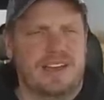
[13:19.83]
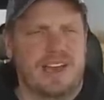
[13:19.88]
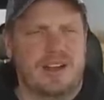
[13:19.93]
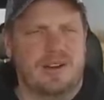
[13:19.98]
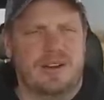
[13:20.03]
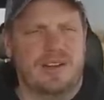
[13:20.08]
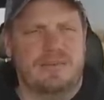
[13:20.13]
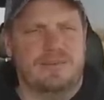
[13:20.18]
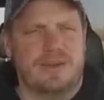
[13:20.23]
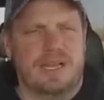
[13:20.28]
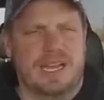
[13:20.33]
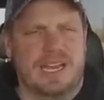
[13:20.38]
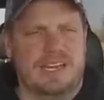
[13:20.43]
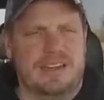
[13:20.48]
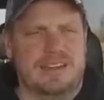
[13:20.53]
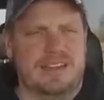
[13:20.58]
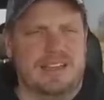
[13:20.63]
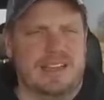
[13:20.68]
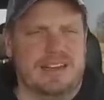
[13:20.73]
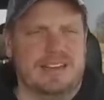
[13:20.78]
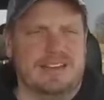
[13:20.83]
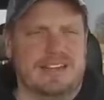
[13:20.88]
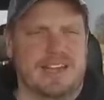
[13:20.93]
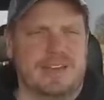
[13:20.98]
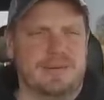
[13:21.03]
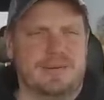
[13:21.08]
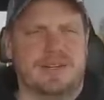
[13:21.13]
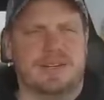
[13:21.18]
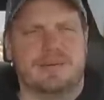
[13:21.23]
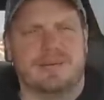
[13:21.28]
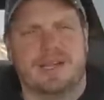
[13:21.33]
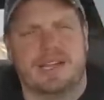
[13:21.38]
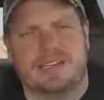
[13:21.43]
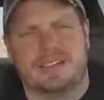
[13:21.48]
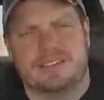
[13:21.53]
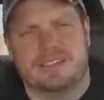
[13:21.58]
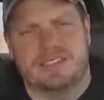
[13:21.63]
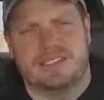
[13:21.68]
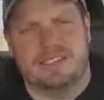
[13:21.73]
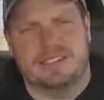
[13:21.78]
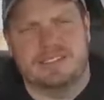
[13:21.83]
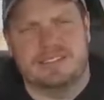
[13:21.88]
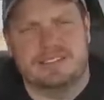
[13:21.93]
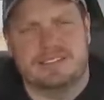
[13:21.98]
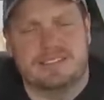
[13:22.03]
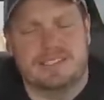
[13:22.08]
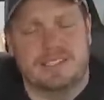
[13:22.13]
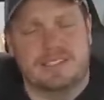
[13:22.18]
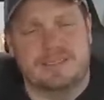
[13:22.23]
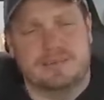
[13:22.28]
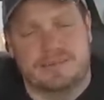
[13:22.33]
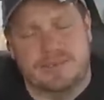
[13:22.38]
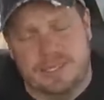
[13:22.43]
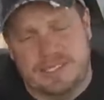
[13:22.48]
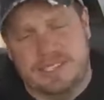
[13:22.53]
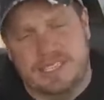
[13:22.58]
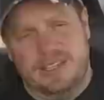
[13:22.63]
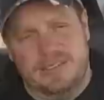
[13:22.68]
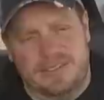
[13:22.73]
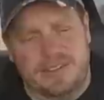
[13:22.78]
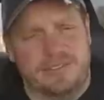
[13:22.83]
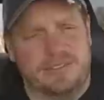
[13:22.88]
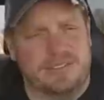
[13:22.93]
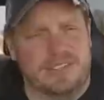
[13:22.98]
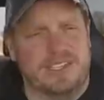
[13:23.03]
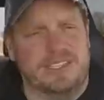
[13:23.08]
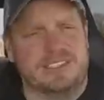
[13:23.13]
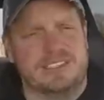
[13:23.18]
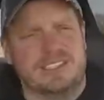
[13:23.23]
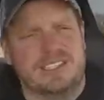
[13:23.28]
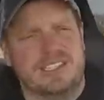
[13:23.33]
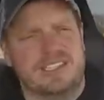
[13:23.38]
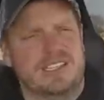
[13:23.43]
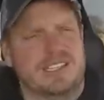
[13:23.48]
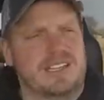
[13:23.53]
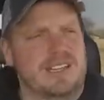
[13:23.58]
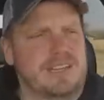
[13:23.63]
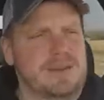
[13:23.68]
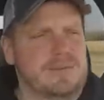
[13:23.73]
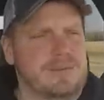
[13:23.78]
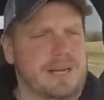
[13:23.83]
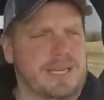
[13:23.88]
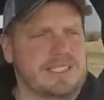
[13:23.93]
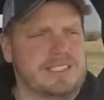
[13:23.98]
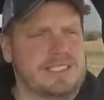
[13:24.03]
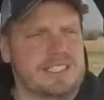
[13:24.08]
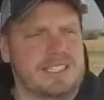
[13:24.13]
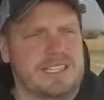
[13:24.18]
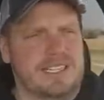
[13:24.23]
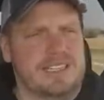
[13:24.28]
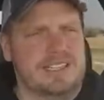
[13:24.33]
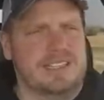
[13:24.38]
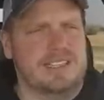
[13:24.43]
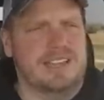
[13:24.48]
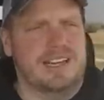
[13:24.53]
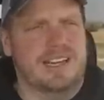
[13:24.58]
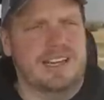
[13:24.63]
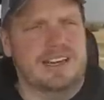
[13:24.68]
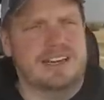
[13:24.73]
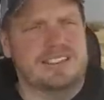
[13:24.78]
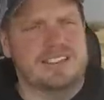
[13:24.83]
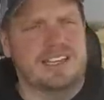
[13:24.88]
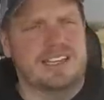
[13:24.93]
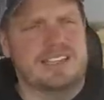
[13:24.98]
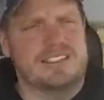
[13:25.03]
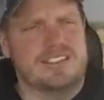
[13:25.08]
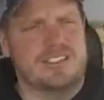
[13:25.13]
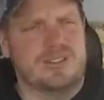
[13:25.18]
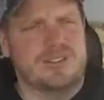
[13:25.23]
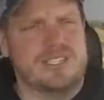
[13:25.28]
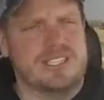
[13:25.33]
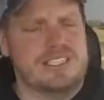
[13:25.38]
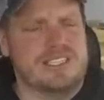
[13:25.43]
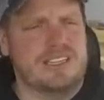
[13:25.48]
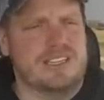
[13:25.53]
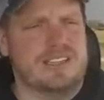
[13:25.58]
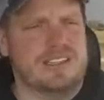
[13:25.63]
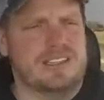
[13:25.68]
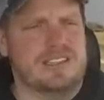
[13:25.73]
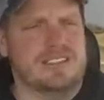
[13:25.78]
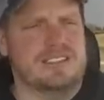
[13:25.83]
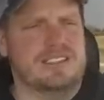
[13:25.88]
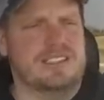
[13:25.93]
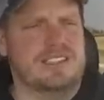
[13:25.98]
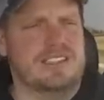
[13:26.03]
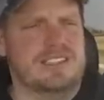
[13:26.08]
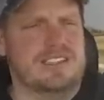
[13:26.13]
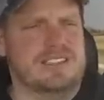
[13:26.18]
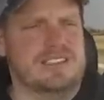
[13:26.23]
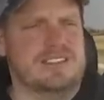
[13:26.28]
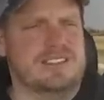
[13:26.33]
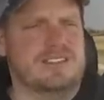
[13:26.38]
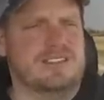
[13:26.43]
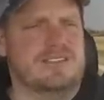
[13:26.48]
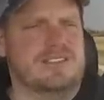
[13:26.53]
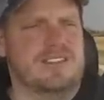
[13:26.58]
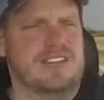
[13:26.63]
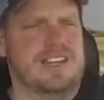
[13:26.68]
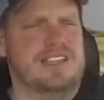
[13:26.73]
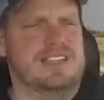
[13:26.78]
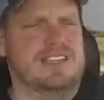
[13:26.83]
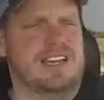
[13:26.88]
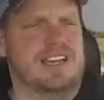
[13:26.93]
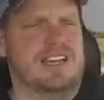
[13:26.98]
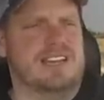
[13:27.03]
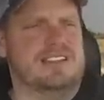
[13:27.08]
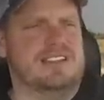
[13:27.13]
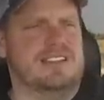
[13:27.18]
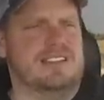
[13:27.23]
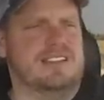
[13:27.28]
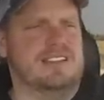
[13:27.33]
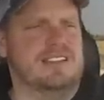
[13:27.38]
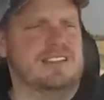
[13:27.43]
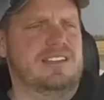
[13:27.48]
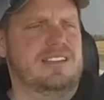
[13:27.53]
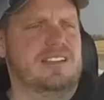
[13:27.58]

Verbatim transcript: I don't have my handy dandy timer. I'm not a TFL friends, but I got to tell you, 0 to 60 in this is fantastic.